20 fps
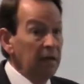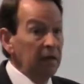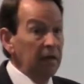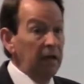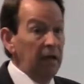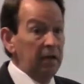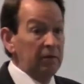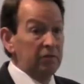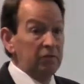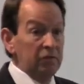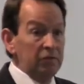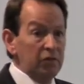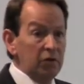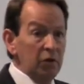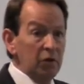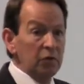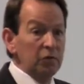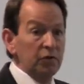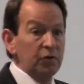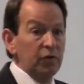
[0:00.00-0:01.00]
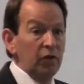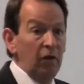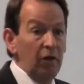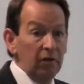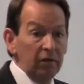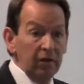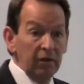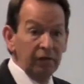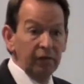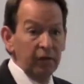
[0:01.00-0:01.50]
yet students are
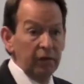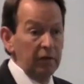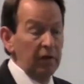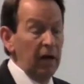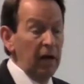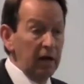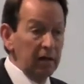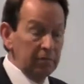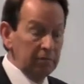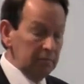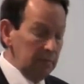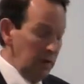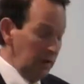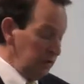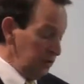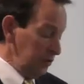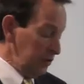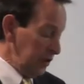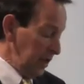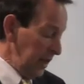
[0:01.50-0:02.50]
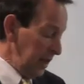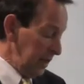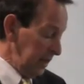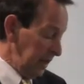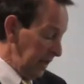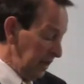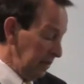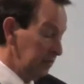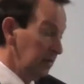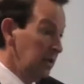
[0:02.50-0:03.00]
all different. And I understand
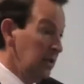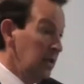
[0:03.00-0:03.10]
that.